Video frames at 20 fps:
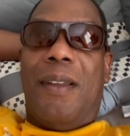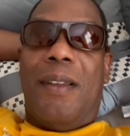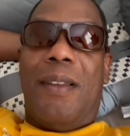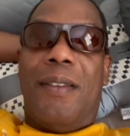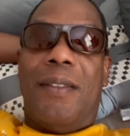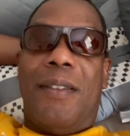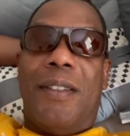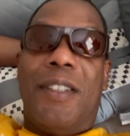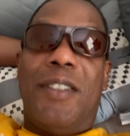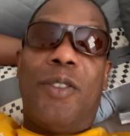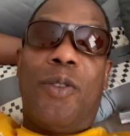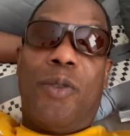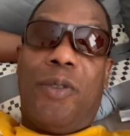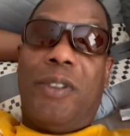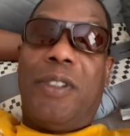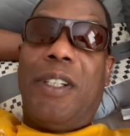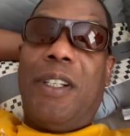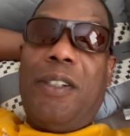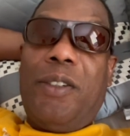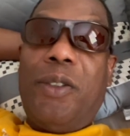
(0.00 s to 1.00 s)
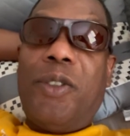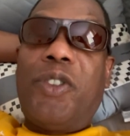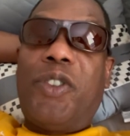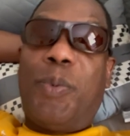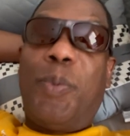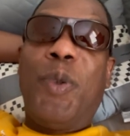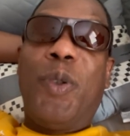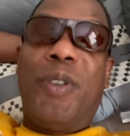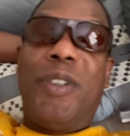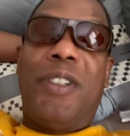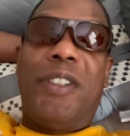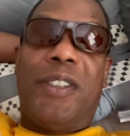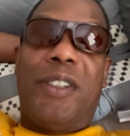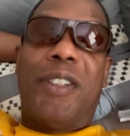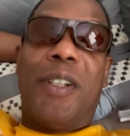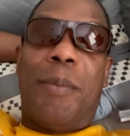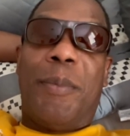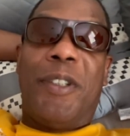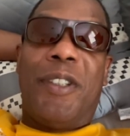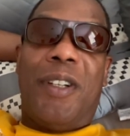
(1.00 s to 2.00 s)
This is going to sound a little spooky to
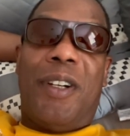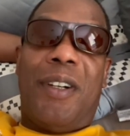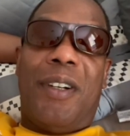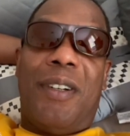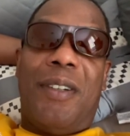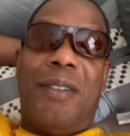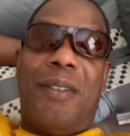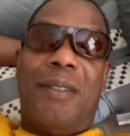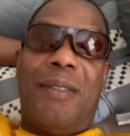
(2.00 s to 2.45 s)
some of y'all.